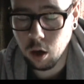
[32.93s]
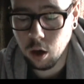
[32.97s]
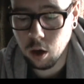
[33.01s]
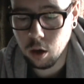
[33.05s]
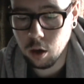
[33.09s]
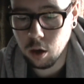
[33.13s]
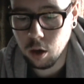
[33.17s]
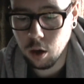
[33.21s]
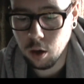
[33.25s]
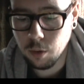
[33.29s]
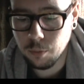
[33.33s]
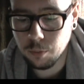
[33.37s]

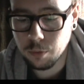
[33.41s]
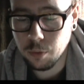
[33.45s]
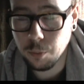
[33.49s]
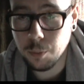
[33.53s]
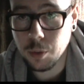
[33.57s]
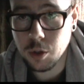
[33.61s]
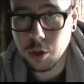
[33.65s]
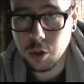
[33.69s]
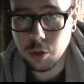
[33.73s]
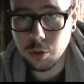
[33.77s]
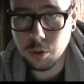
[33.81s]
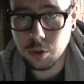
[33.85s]
on the
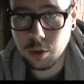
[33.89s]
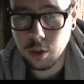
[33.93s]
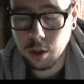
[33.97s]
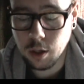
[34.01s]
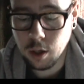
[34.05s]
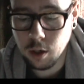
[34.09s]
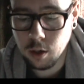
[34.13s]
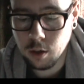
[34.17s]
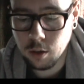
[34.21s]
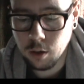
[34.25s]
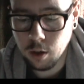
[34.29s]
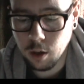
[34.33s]

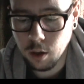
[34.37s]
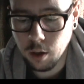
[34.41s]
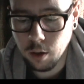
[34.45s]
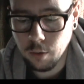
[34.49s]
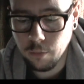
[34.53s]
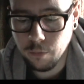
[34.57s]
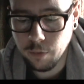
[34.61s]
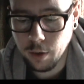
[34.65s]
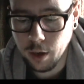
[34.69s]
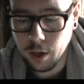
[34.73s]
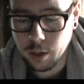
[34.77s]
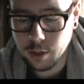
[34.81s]
Medusa
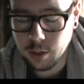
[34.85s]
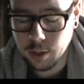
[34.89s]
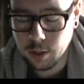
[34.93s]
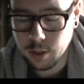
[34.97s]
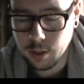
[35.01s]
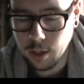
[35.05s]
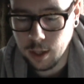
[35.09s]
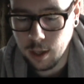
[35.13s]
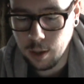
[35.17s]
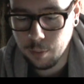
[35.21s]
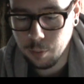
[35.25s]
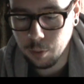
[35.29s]

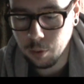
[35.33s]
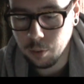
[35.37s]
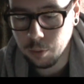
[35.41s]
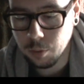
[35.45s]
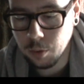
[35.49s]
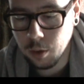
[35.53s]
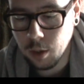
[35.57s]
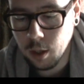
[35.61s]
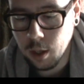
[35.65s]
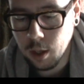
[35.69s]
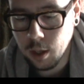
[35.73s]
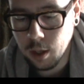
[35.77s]
VHS label,